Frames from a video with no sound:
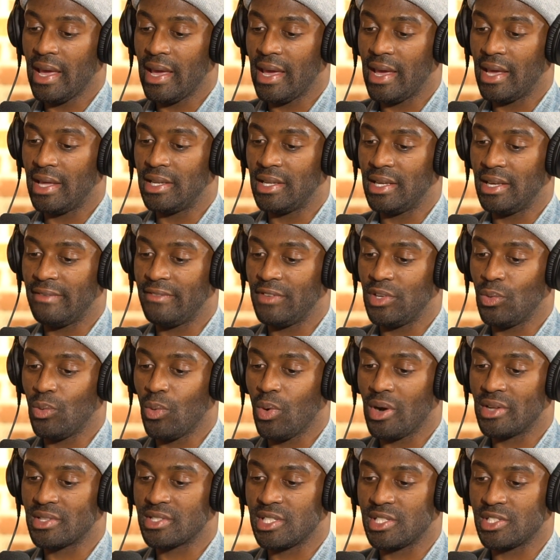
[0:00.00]
And if
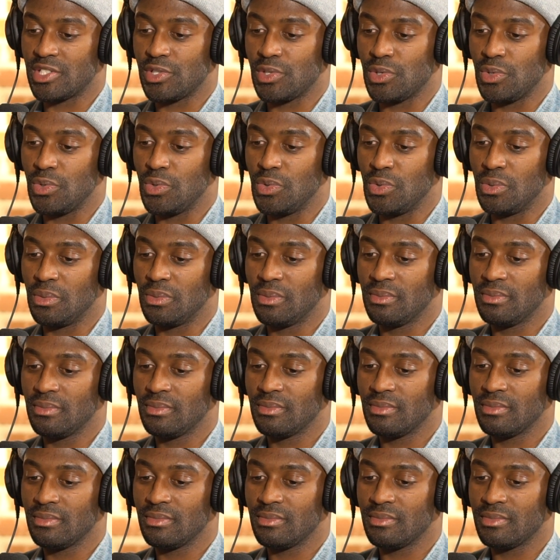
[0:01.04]
you wanted to
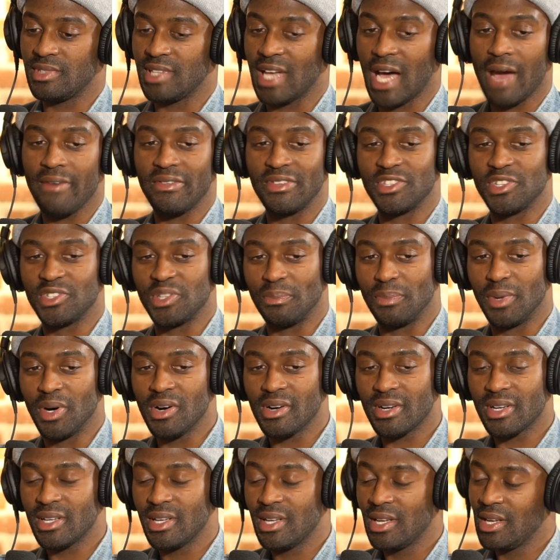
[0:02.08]
dive into the
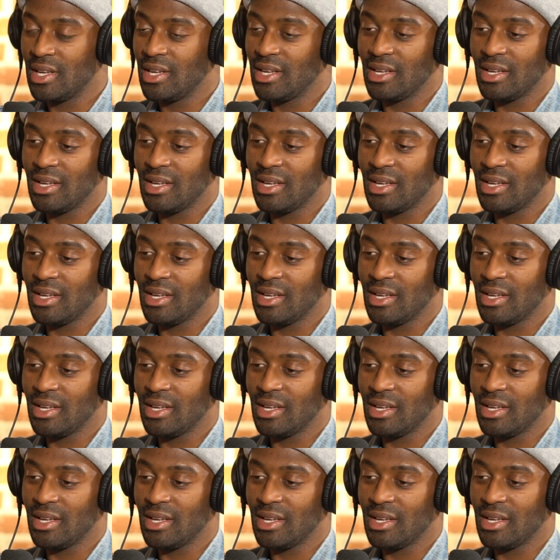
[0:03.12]
book,